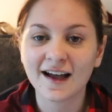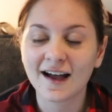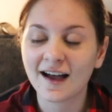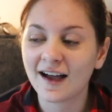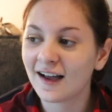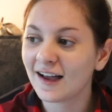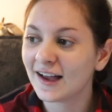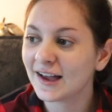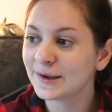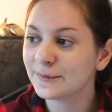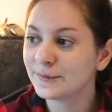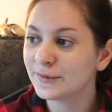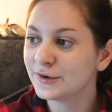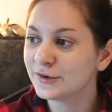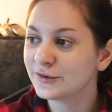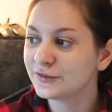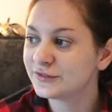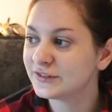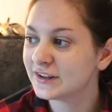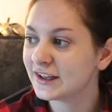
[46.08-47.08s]
I
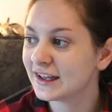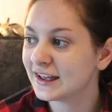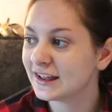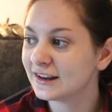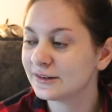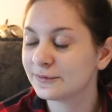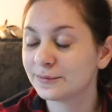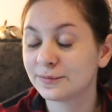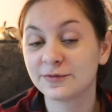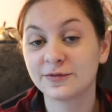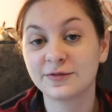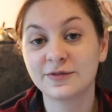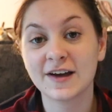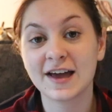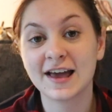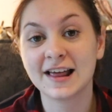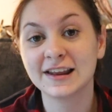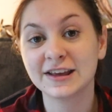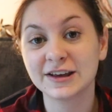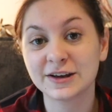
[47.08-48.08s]
moved in
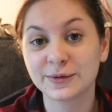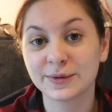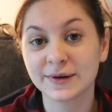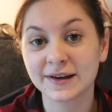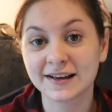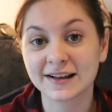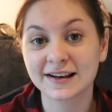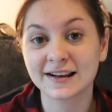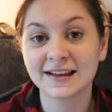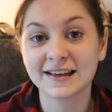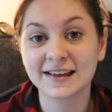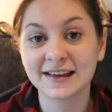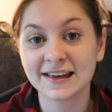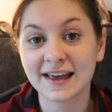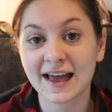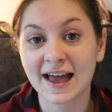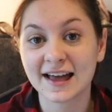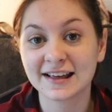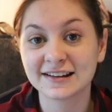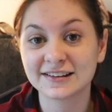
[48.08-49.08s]
fairly quickly
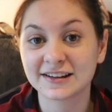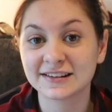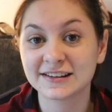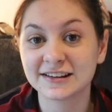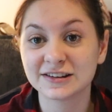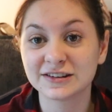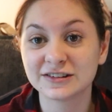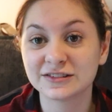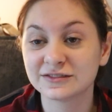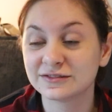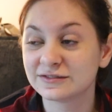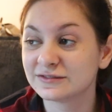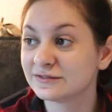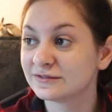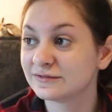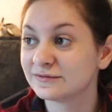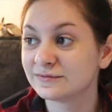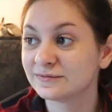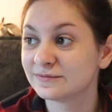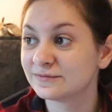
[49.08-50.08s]
and I didn't
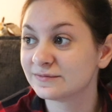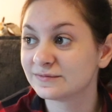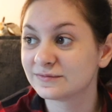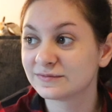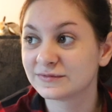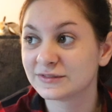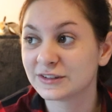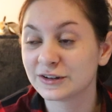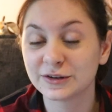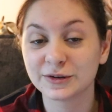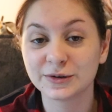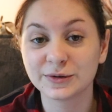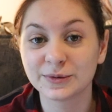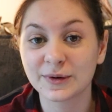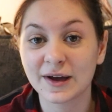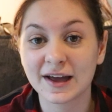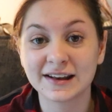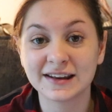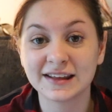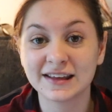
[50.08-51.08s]
do
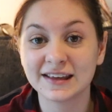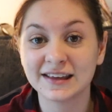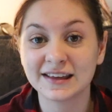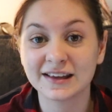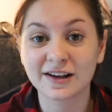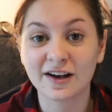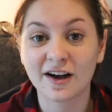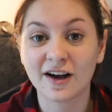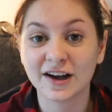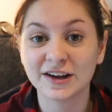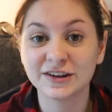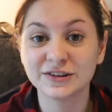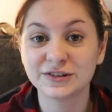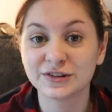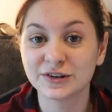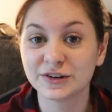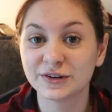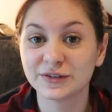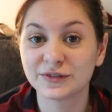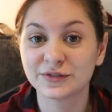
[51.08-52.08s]
any kind
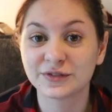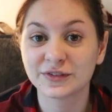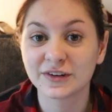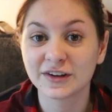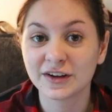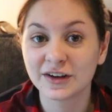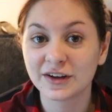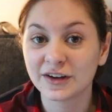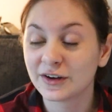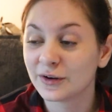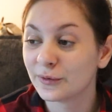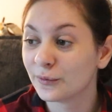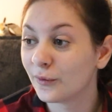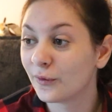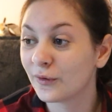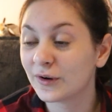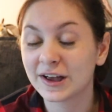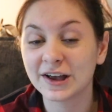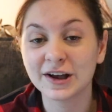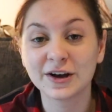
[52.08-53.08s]
of
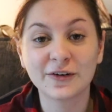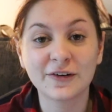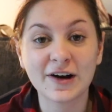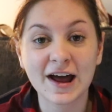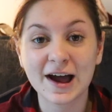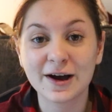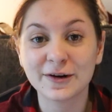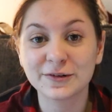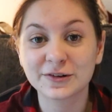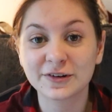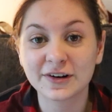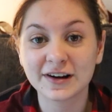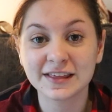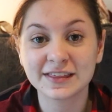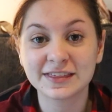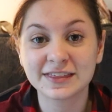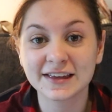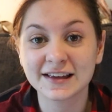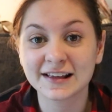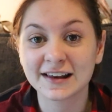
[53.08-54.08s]
walking around or
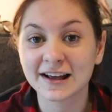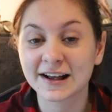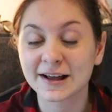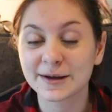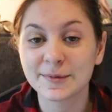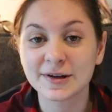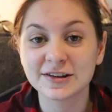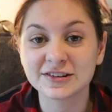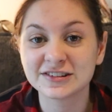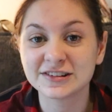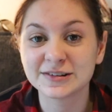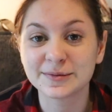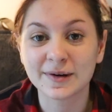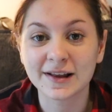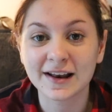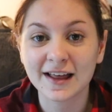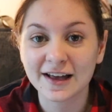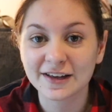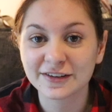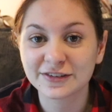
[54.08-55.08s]
anything like I mentioned in
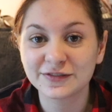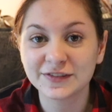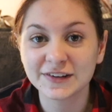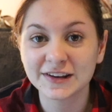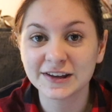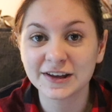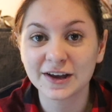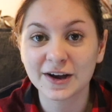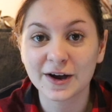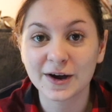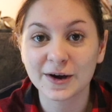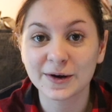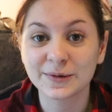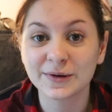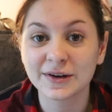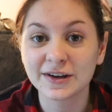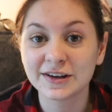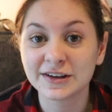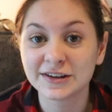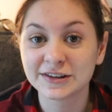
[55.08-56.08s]
my last
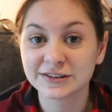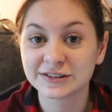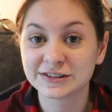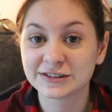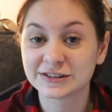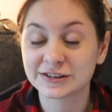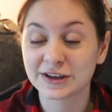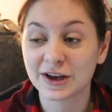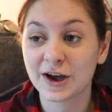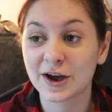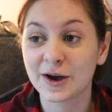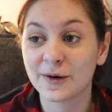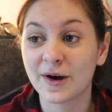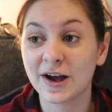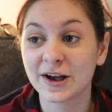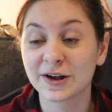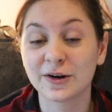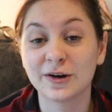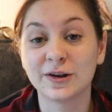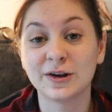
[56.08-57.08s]
video, so
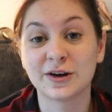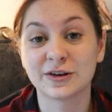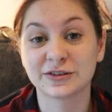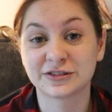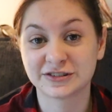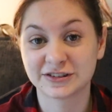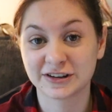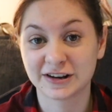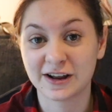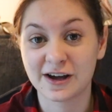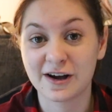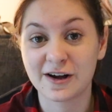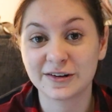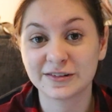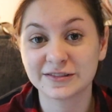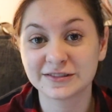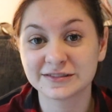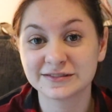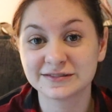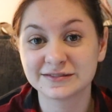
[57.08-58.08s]
I got lost a
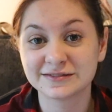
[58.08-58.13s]
lot.